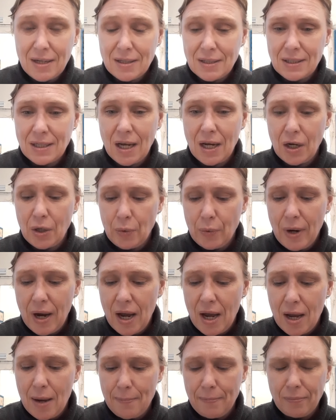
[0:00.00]
So,
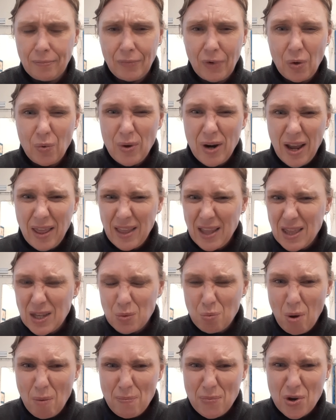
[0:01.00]
and I think there's
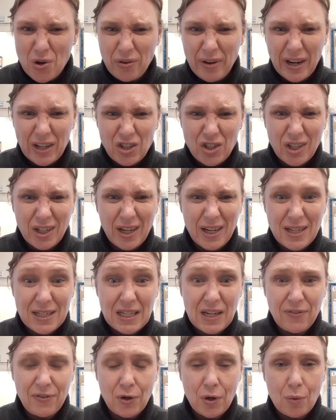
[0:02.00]
one more, actually.
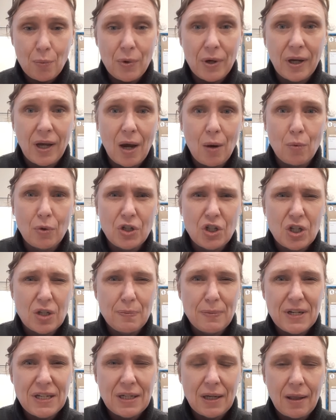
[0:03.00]
See if you can work out which is
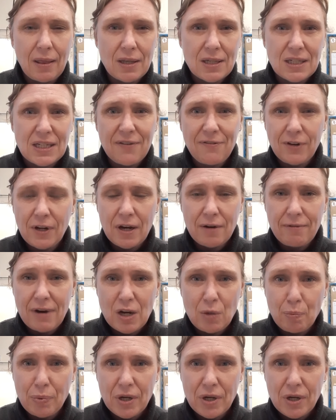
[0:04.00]
missing. There's definitely a red